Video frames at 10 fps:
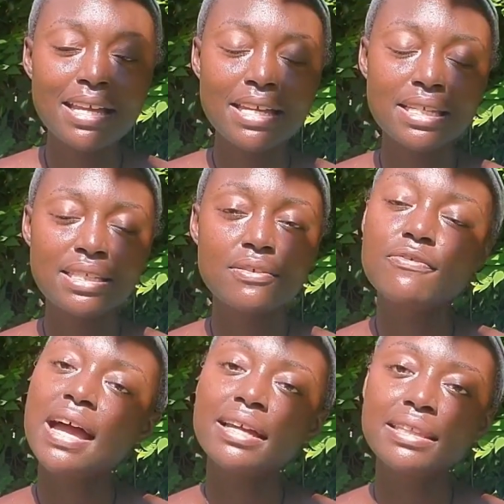is the
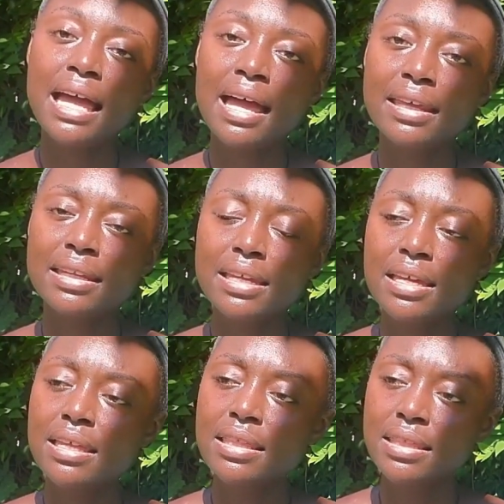fact that
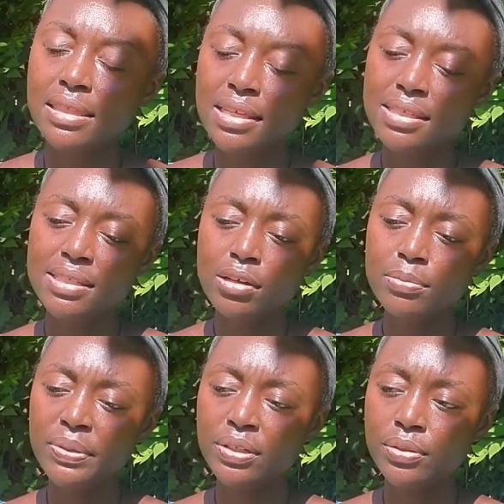this
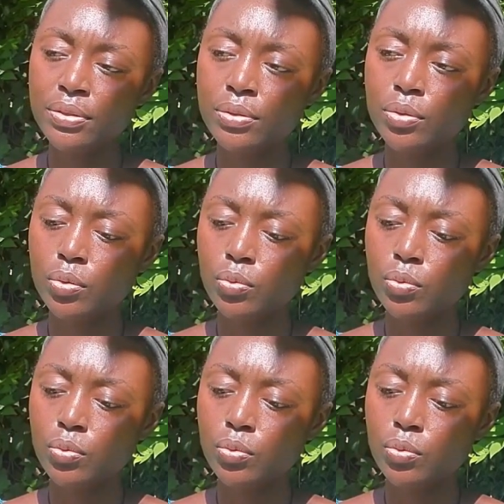dung beetle